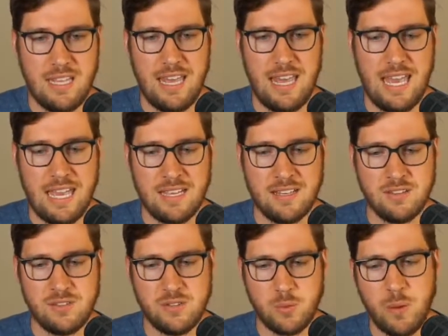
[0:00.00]
And
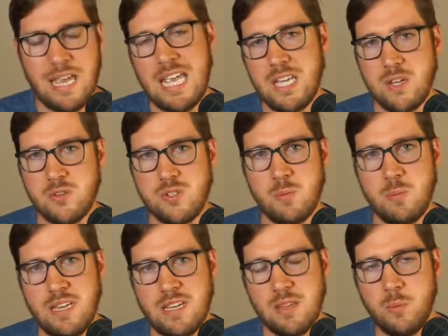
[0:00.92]
the way it used to
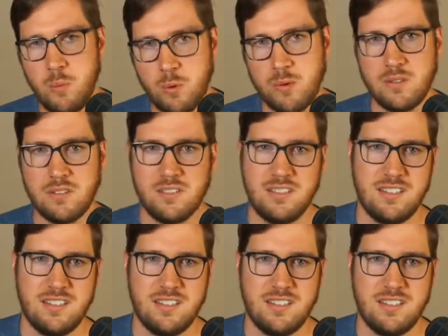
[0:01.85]
be in the world,